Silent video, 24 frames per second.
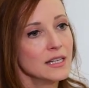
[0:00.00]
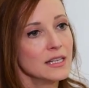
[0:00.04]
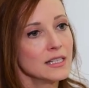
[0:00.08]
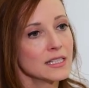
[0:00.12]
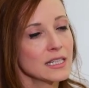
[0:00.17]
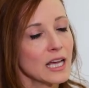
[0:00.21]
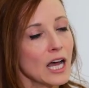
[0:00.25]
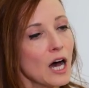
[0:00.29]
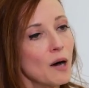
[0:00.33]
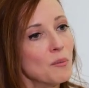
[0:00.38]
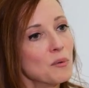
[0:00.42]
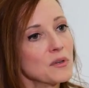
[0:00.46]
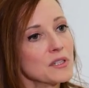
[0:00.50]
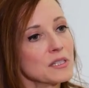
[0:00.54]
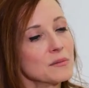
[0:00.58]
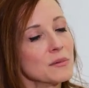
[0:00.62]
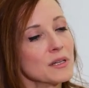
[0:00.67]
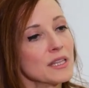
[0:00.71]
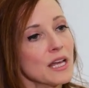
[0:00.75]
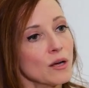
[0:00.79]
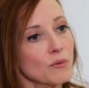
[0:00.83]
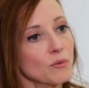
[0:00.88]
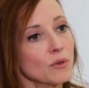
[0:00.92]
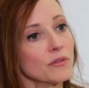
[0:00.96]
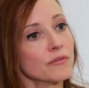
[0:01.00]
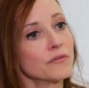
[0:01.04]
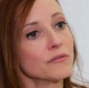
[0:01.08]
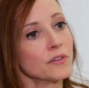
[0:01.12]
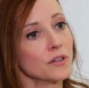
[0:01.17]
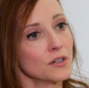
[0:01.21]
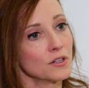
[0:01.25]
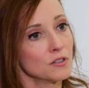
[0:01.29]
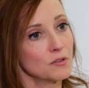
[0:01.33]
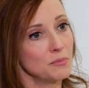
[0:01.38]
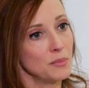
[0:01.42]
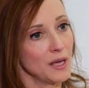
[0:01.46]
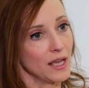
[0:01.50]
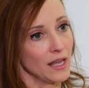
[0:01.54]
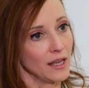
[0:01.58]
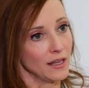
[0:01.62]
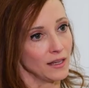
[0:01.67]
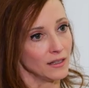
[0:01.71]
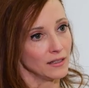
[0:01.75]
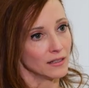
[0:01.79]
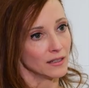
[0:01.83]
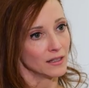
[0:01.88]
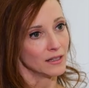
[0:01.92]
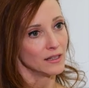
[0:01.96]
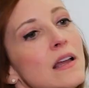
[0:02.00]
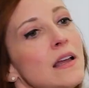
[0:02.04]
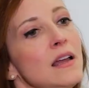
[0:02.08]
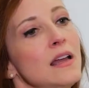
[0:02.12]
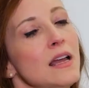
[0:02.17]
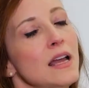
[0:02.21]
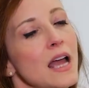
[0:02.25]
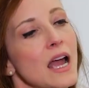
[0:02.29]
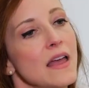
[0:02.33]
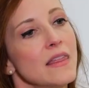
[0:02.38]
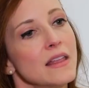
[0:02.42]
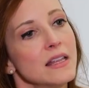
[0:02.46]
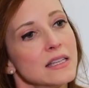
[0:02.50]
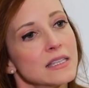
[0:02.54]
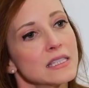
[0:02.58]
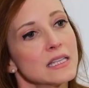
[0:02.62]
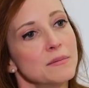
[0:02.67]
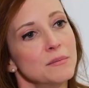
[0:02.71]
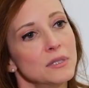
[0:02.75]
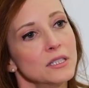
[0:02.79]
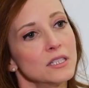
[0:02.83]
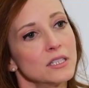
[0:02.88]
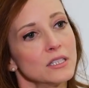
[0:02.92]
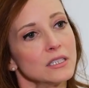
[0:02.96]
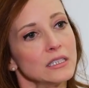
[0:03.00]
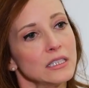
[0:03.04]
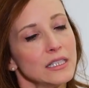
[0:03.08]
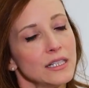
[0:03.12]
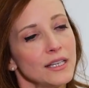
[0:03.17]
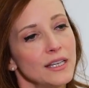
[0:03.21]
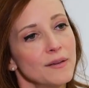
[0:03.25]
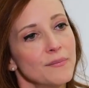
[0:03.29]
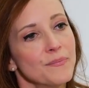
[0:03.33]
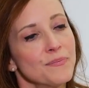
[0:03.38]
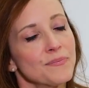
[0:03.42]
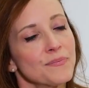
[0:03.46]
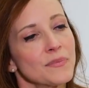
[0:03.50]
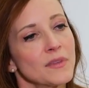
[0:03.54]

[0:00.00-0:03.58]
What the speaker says: to help with some of that referred pain. And then similarly,